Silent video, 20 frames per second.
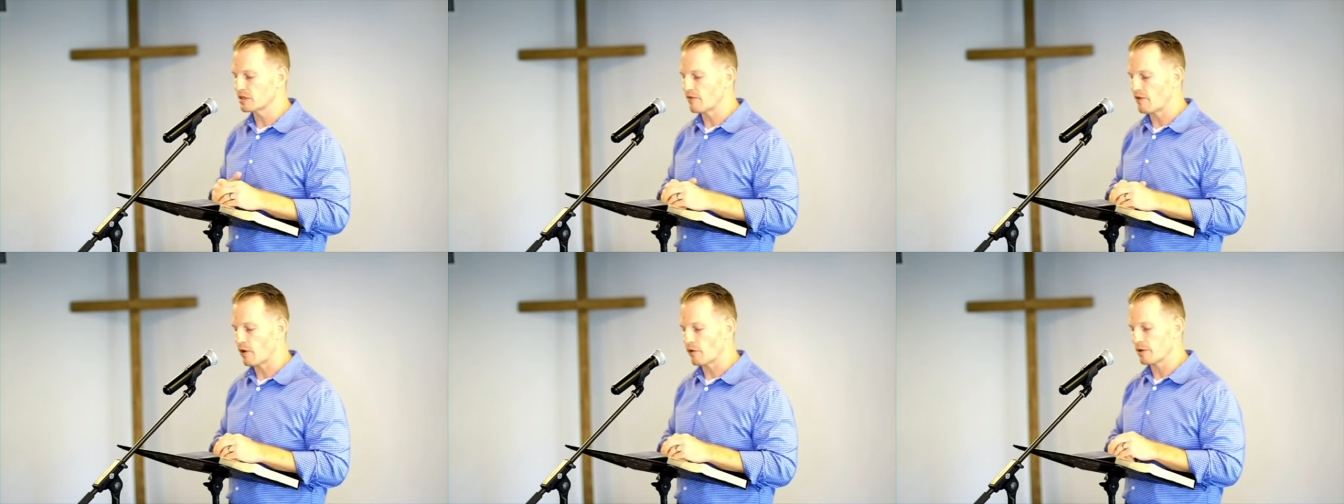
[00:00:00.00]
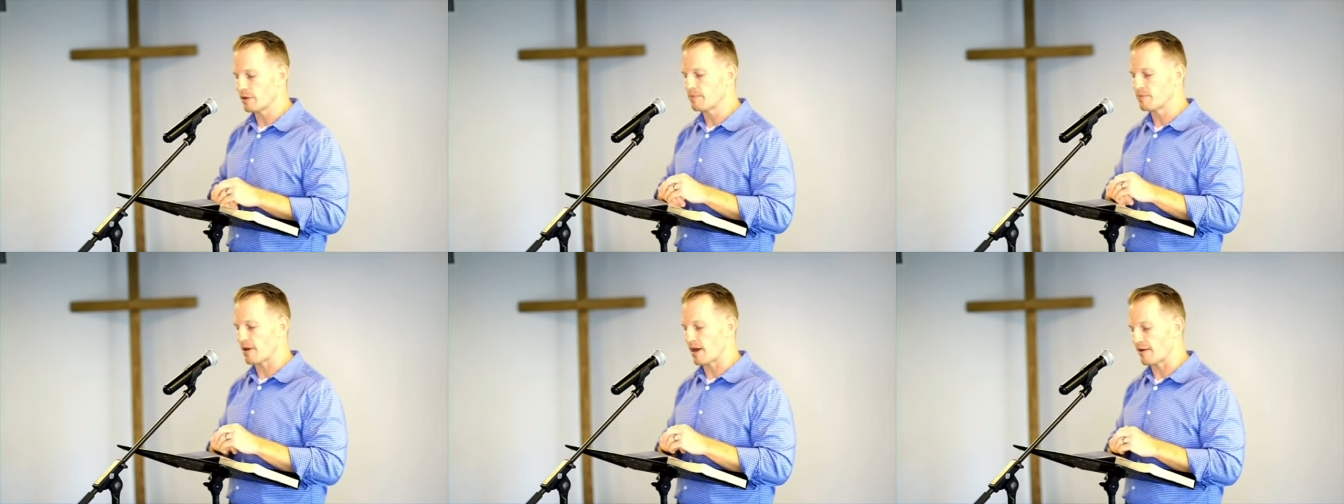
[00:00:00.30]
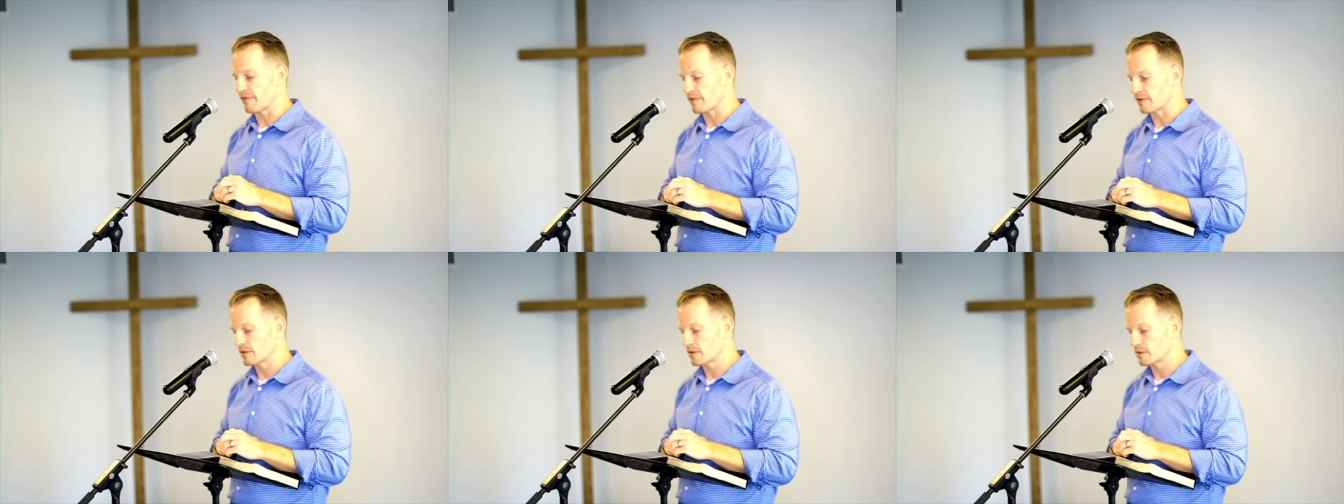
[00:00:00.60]
of holy
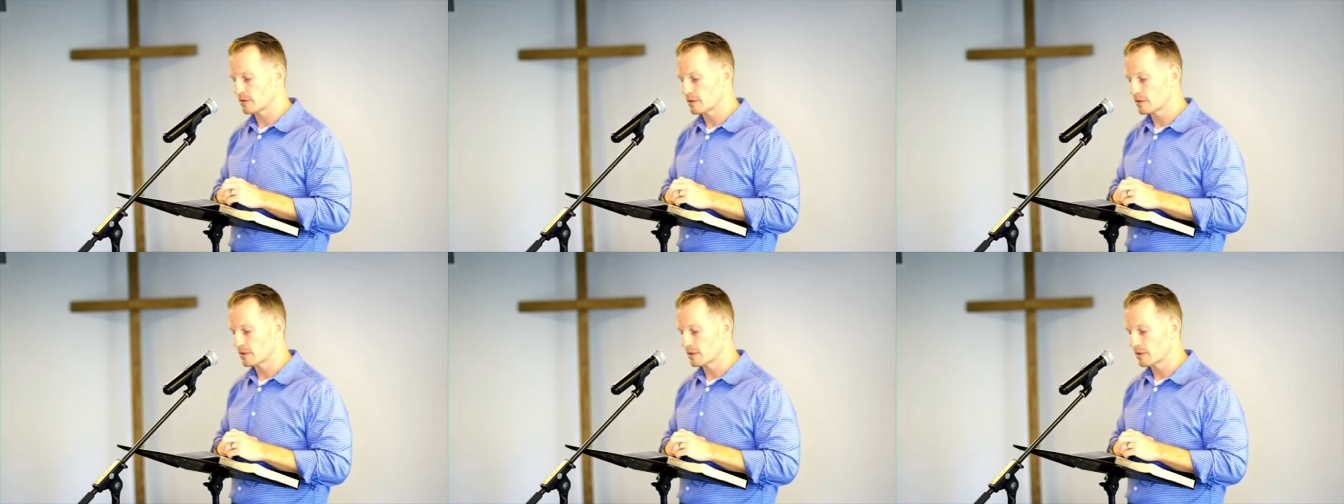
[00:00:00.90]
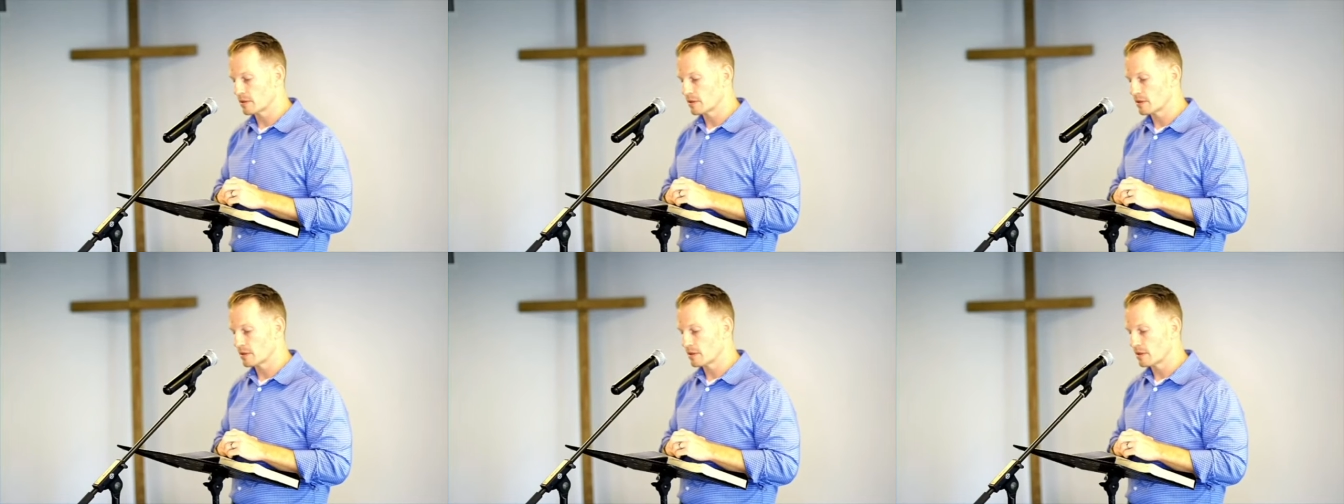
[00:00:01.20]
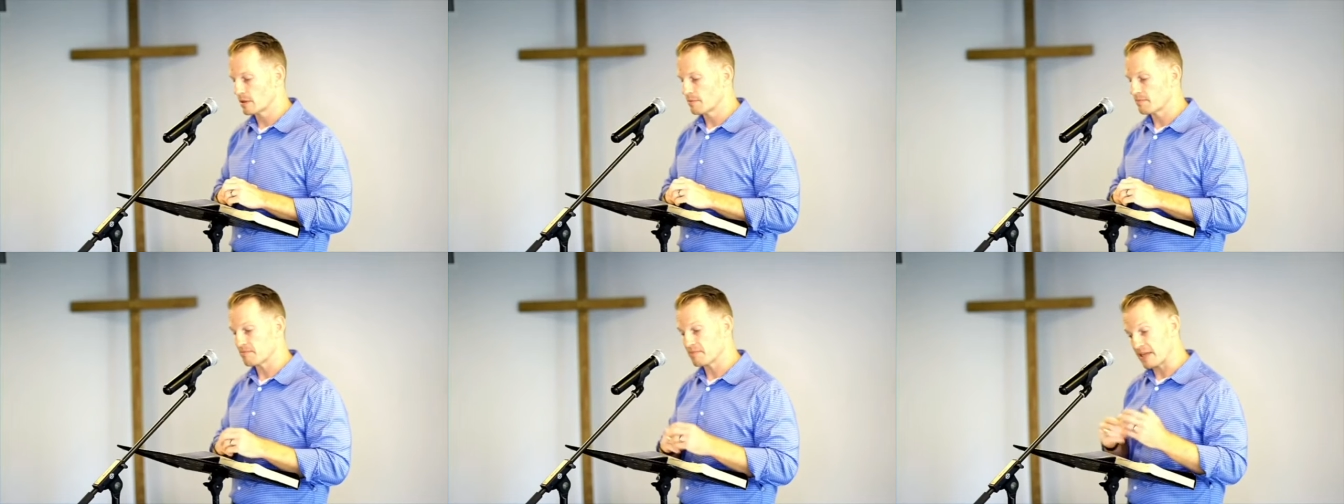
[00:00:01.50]
prophets
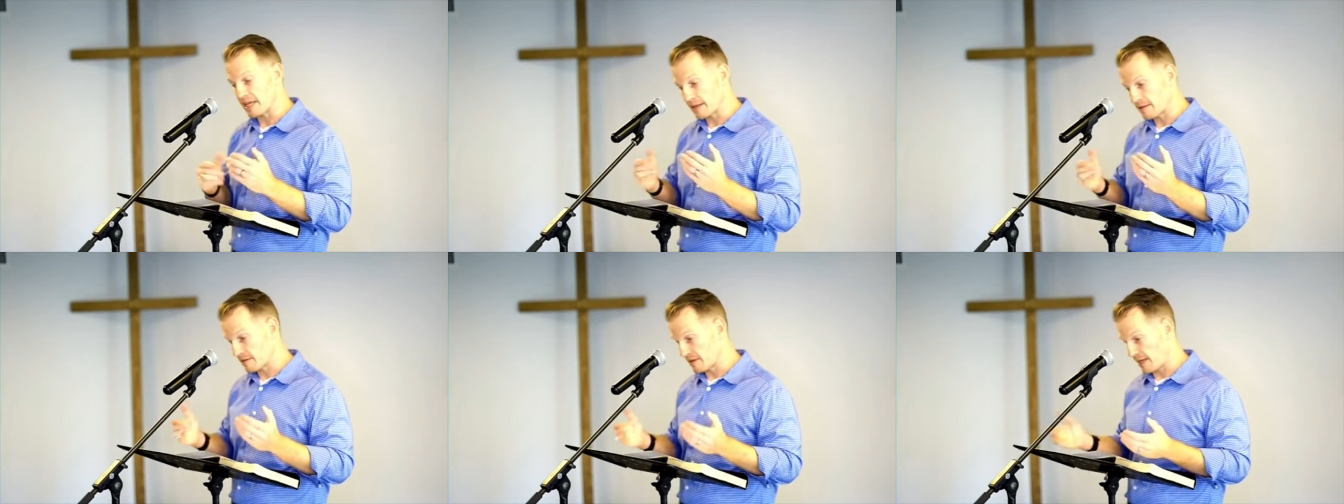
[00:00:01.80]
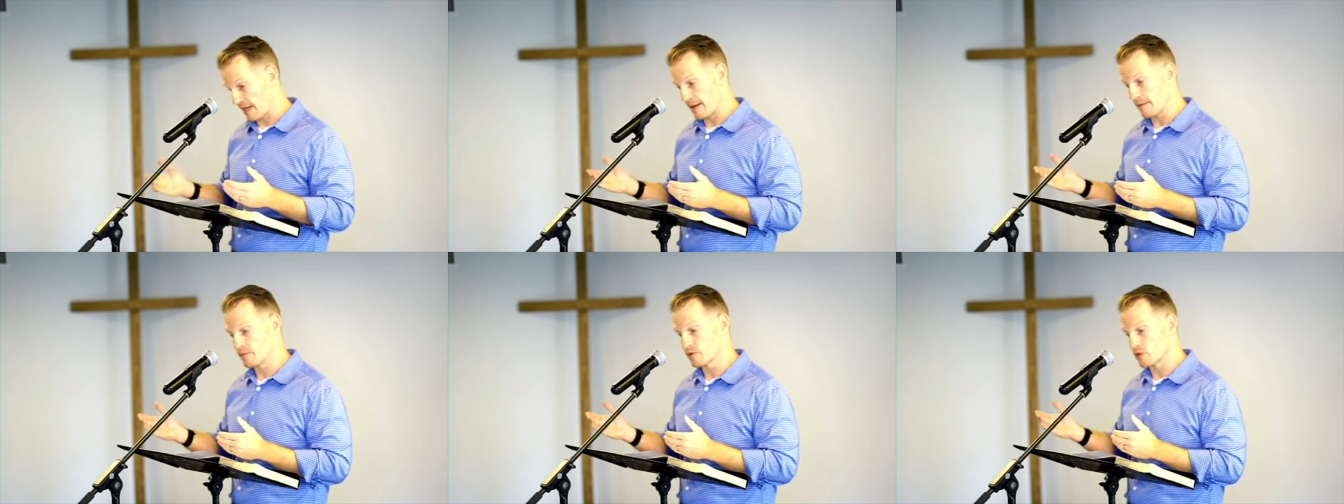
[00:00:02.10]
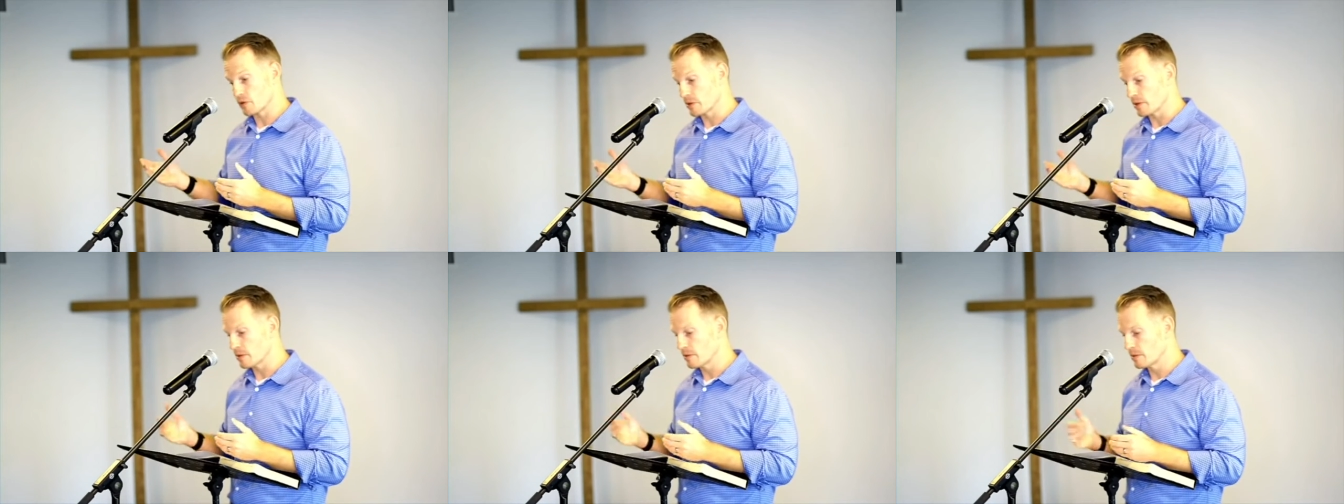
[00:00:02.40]
that came
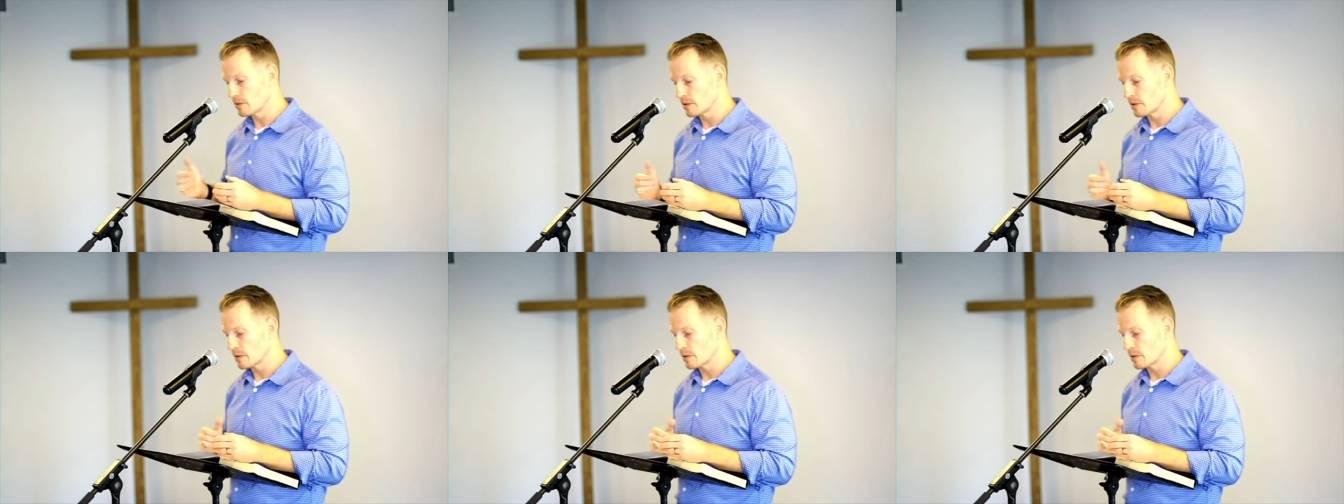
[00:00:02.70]
true.